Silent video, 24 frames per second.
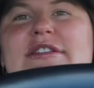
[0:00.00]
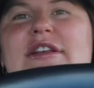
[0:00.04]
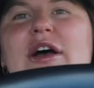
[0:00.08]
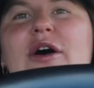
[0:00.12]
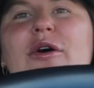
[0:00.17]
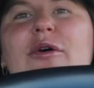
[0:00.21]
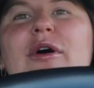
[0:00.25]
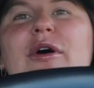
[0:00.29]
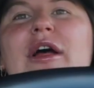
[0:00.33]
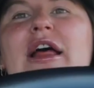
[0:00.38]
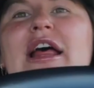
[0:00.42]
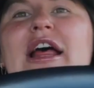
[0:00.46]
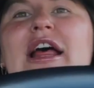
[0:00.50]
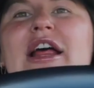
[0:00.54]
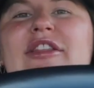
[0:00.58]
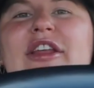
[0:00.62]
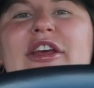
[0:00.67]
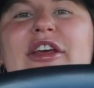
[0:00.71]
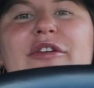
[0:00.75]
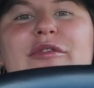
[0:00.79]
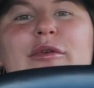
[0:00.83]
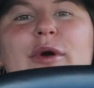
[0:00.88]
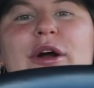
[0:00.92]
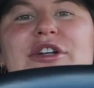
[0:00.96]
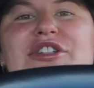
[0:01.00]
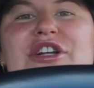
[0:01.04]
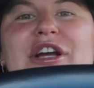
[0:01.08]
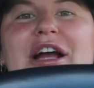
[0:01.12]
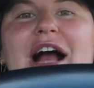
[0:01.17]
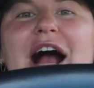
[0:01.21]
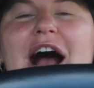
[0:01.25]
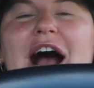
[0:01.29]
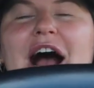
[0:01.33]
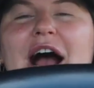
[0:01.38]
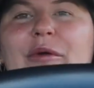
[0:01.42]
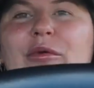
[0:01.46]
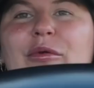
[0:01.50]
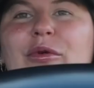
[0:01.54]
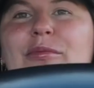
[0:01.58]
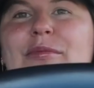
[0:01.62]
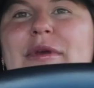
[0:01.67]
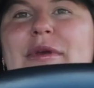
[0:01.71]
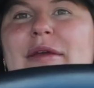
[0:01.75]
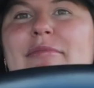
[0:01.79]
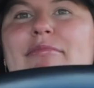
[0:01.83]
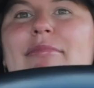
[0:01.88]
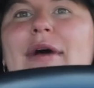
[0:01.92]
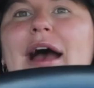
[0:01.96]
So thank you for watching. I will
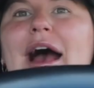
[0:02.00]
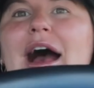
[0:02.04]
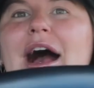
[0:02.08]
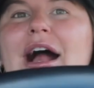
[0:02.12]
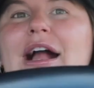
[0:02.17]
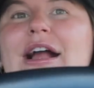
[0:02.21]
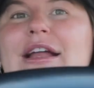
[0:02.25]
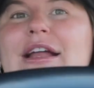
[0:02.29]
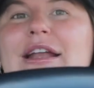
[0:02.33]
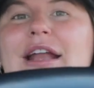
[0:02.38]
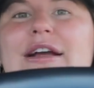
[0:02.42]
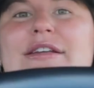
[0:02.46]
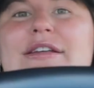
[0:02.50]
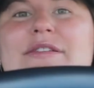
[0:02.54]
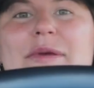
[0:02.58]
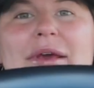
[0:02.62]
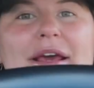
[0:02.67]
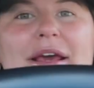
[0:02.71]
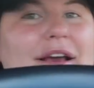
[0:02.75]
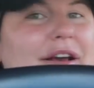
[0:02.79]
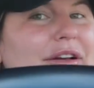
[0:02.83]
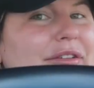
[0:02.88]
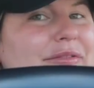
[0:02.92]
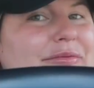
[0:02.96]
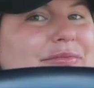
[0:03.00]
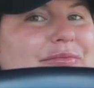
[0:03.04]
be back next week.